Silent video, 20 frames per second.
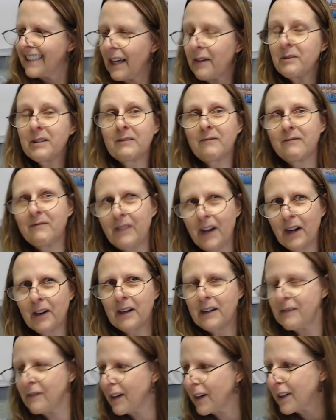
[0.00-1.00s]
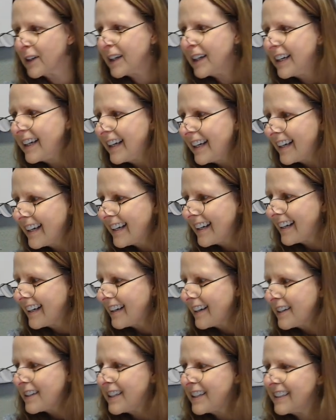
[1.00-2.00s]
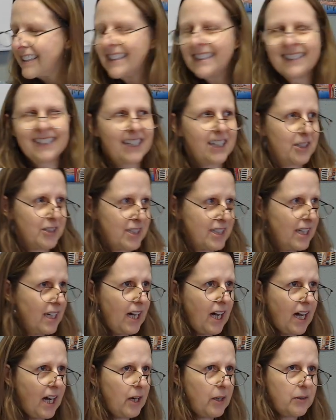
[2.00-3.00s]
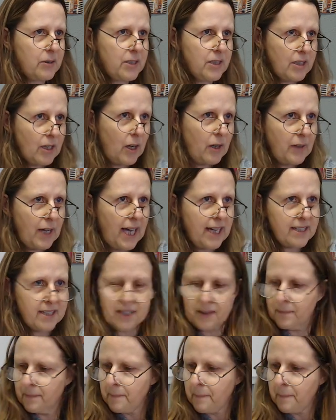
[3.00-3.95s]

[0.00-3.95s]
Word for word: that was very, very dangerous. Uh, oh, Addison.